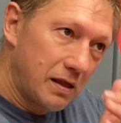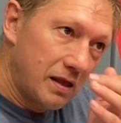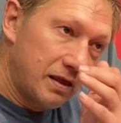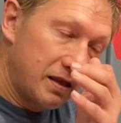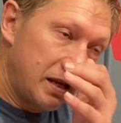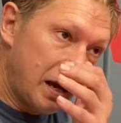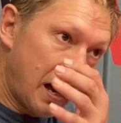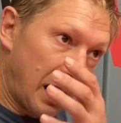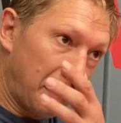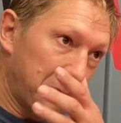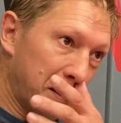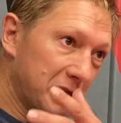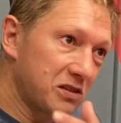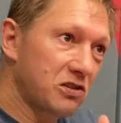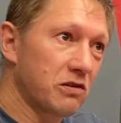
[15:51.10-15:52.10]
the
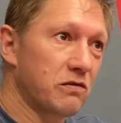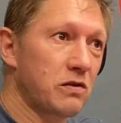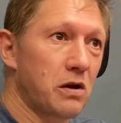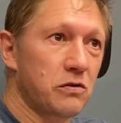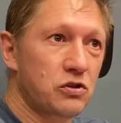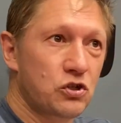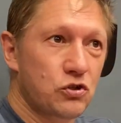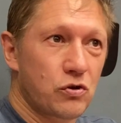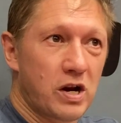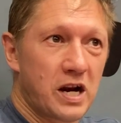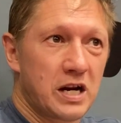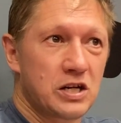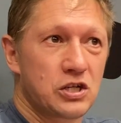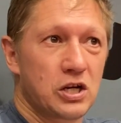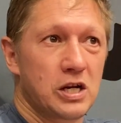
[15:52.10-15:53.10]
elements of
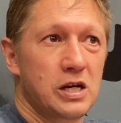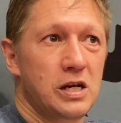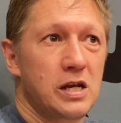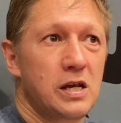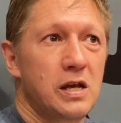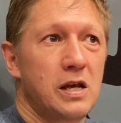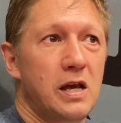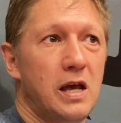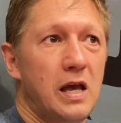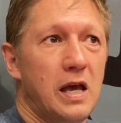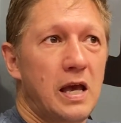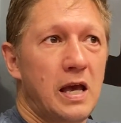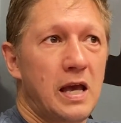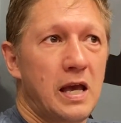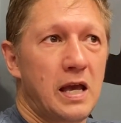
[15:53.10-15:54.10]
strategy
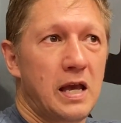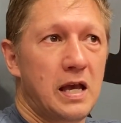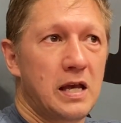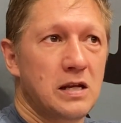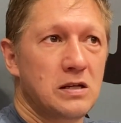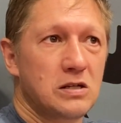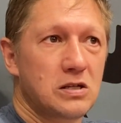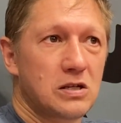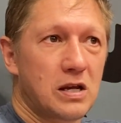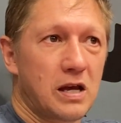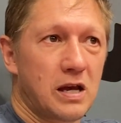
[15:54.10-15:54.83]
and